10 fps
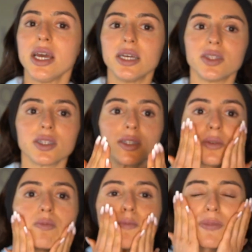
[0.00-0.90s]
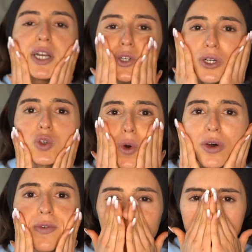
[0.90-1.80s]
It's pretty sure it's
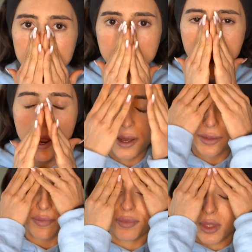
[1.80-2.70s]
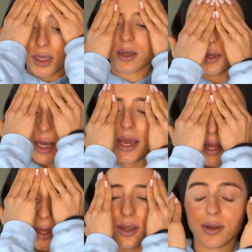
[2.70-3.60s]
oil-free,
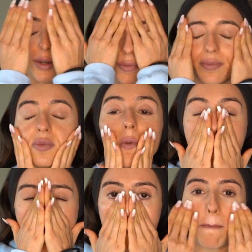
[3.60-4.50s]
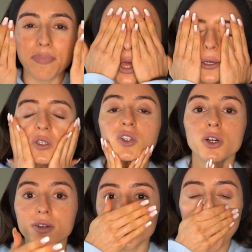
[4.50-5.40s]
and that
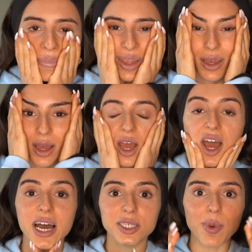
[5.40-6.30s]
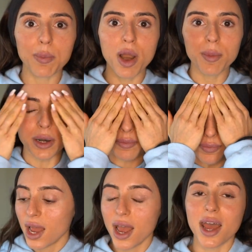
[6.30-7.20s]
serves as my primer.
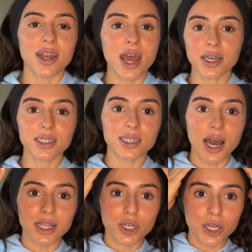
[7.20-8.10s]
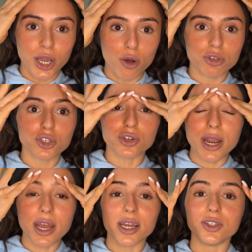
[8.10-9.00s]
Next, I literally go
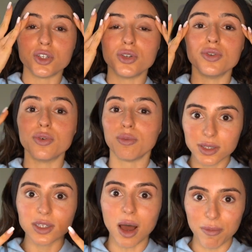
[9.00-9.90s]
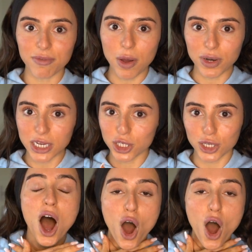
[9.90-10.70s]
straight into some foundation.